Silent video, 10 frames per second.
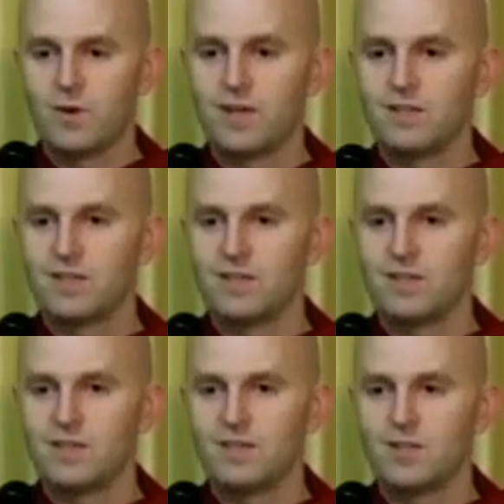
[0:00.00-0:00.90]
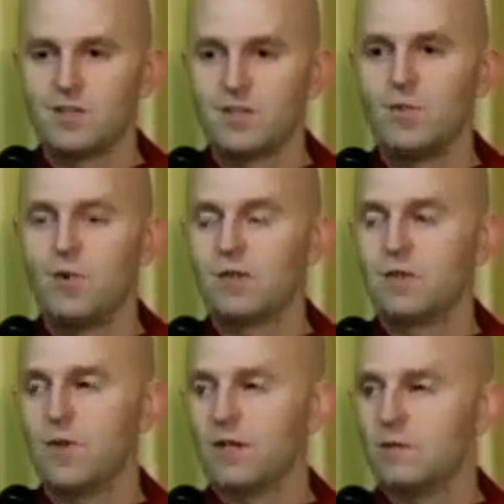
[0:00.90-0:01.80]
Right? So they
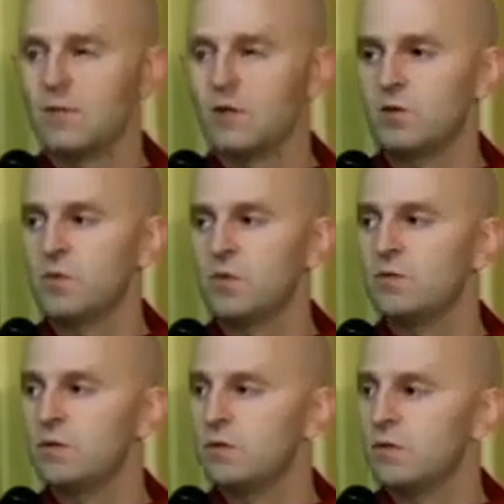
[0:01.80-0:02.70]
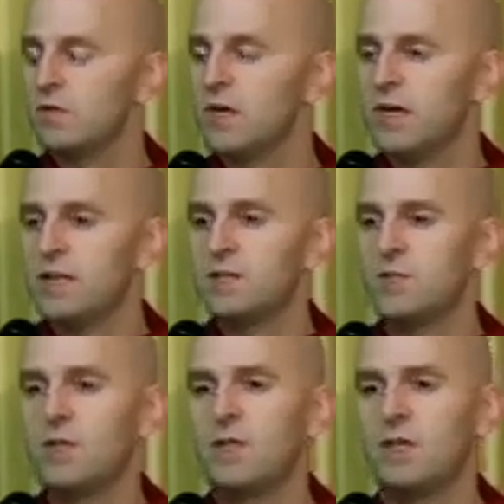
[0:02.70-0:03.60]
wanted to make themselves beautiful, and
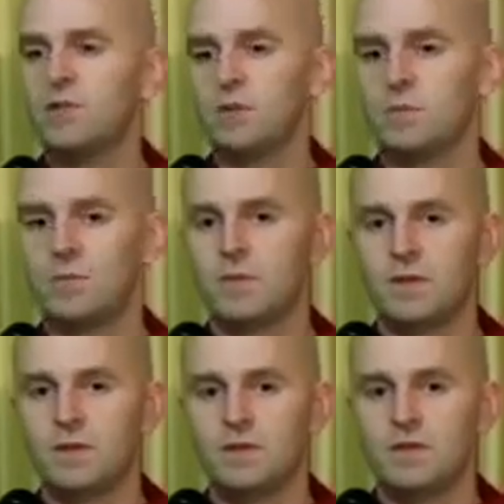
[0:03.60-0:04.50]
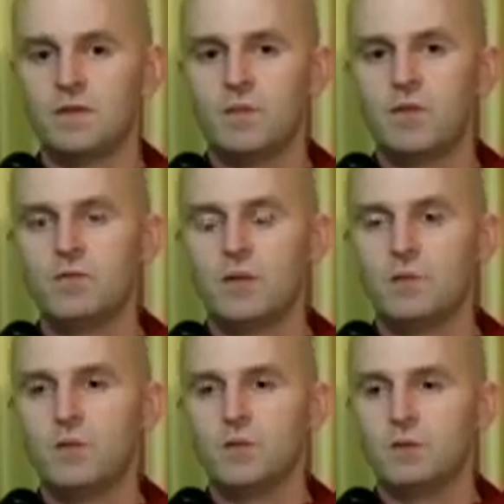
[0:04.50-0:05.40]
someone gave them something
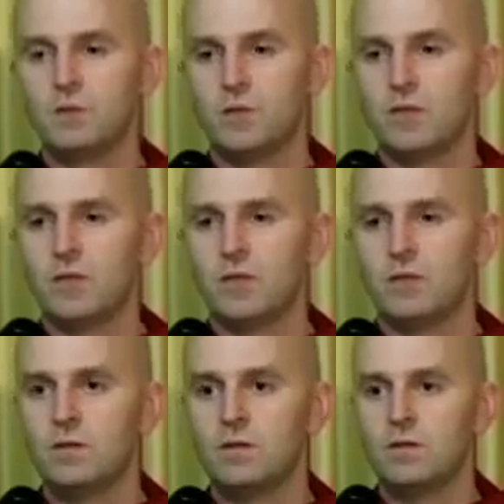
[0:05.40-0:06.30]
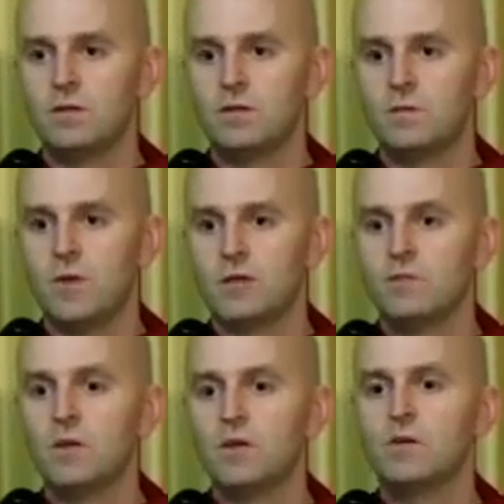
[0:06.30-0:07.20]
very beautiful that they could
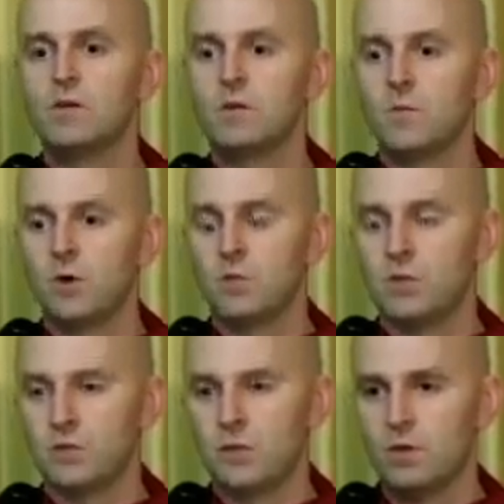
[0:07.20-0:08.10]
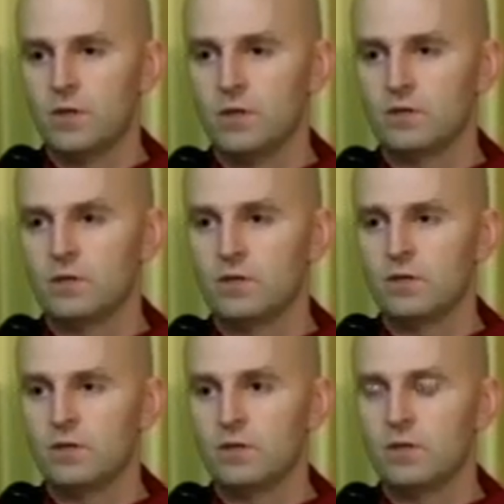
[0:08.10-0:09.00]
make themselves even more beautiful with.
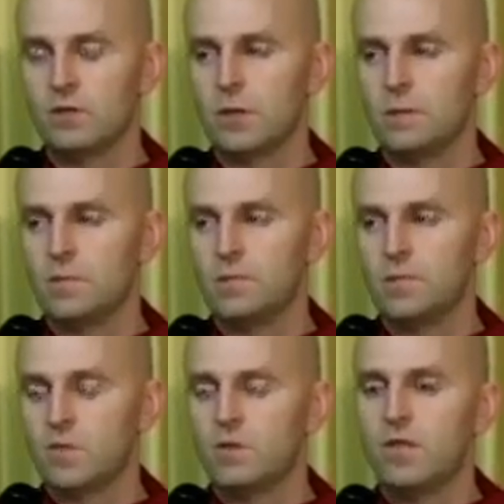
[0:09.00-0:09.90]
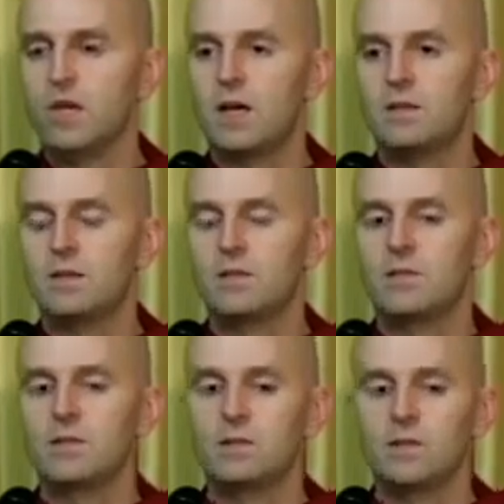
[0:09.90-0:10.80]
So they take
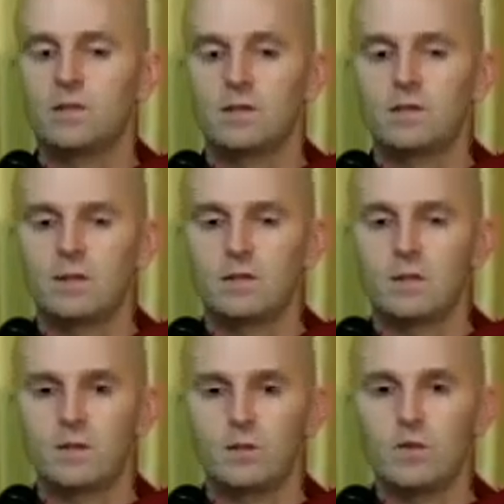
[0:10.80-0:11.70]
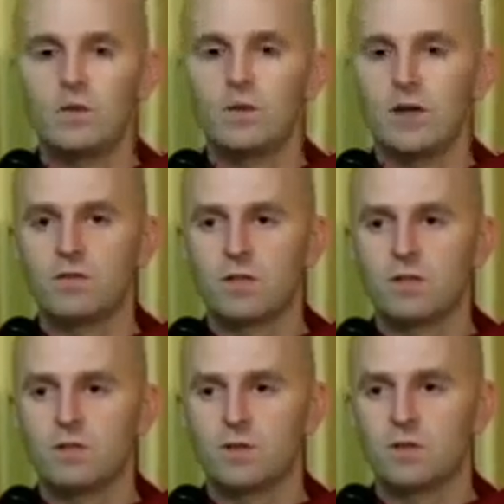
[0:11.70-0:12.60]
this with a lot of
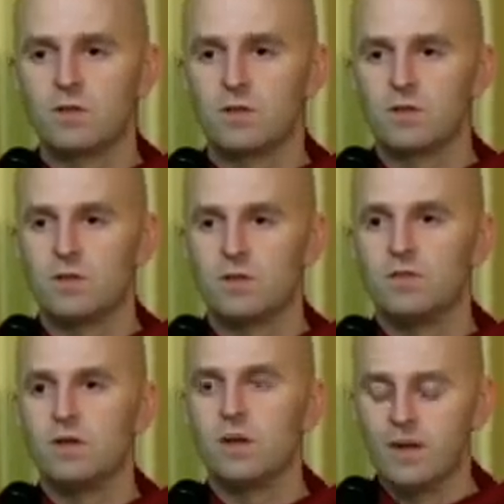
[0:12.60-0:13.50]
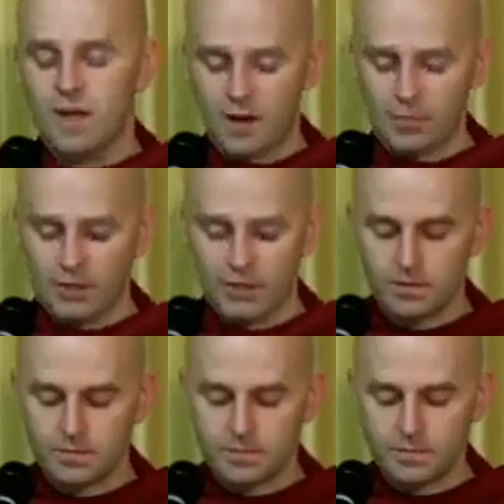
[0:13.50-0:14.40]
concern, very happily.